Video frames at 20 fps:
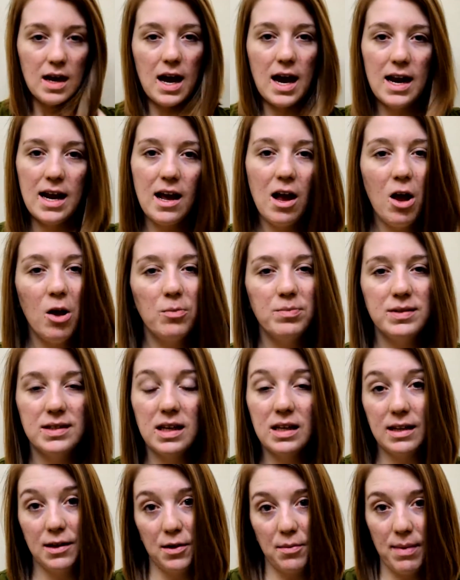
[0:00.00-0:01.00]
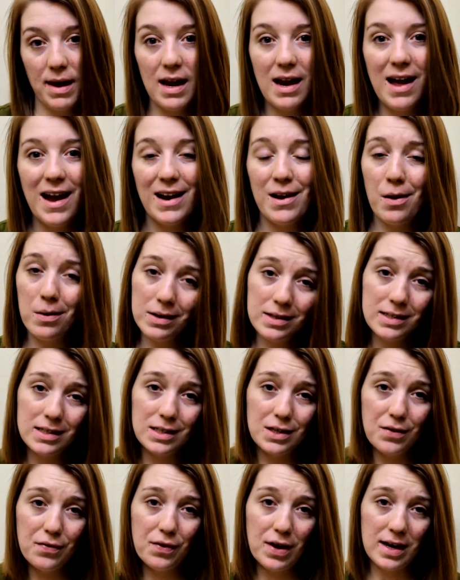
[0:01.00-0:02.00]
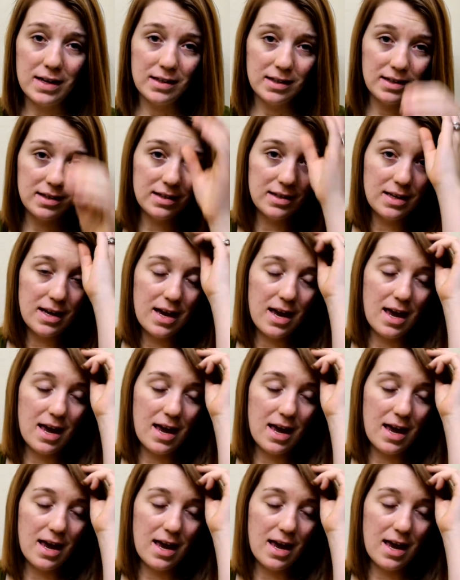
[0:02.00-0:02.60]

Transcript: and it helps a little bit. I notice a difference,